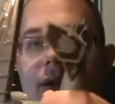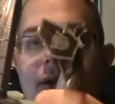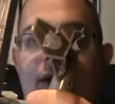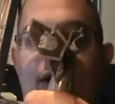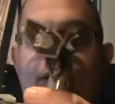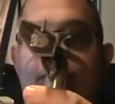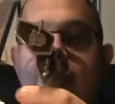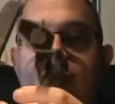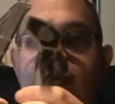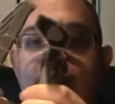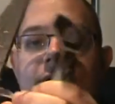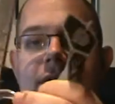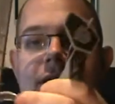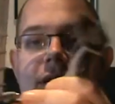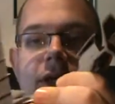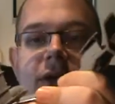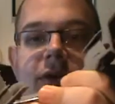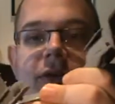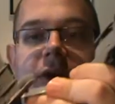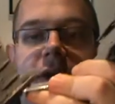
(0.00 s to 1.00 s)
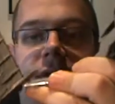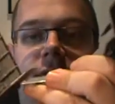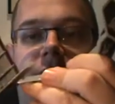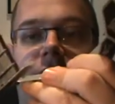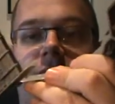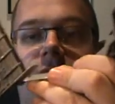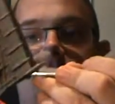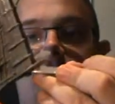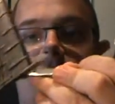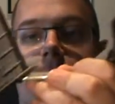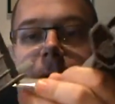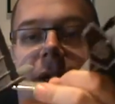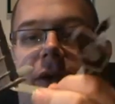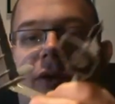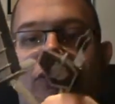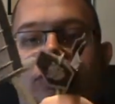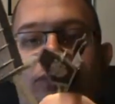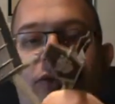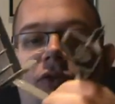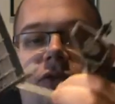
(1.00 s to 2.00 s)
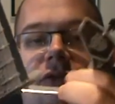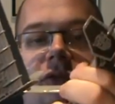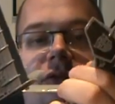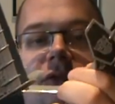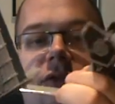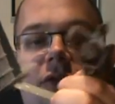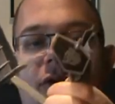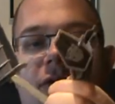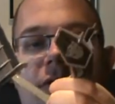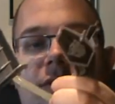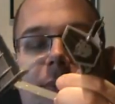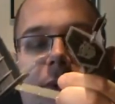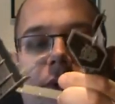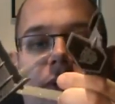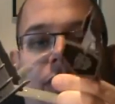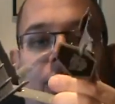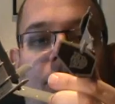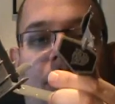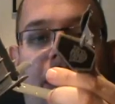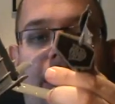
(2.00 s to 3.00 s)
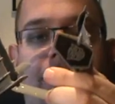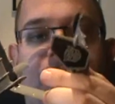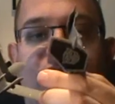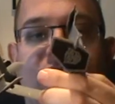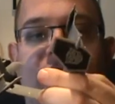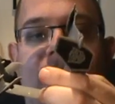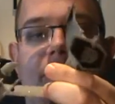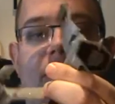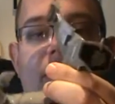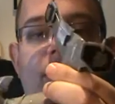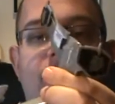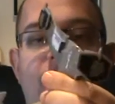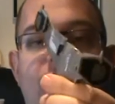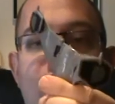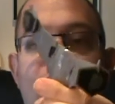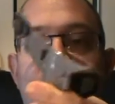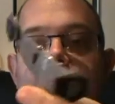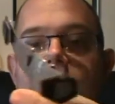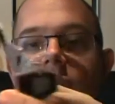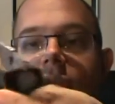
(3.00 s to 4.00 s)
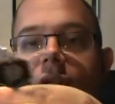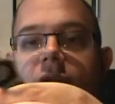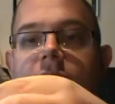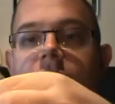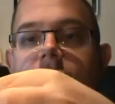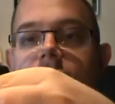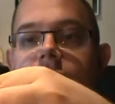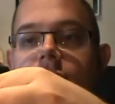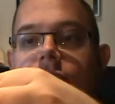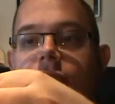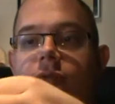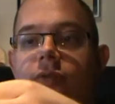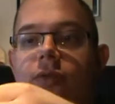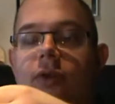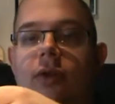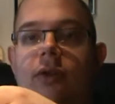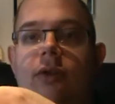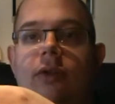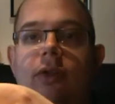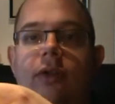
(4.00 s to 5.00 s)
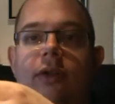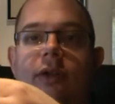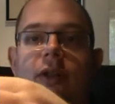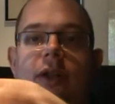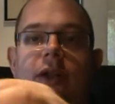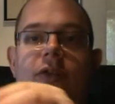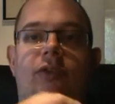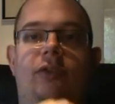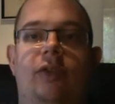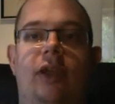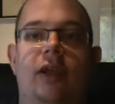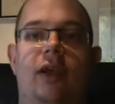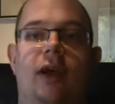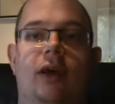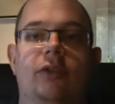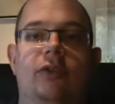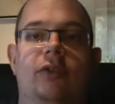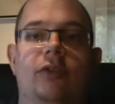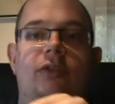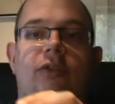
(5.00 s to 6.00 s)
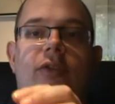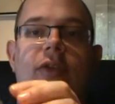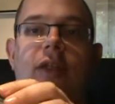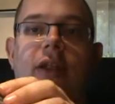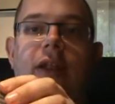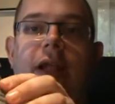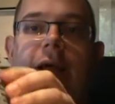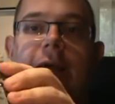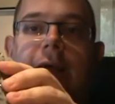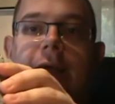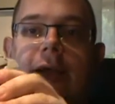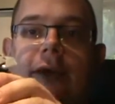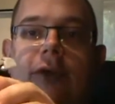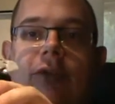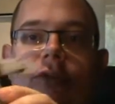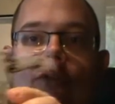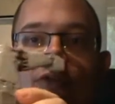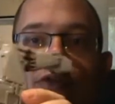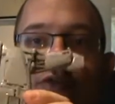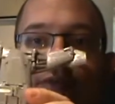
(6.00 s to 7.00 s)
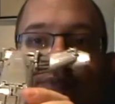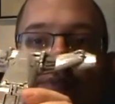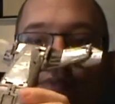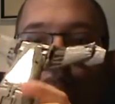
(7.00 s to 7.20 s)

Now in the rear you have all these panels which will collapse in a moment. First of all, let's take out his legs.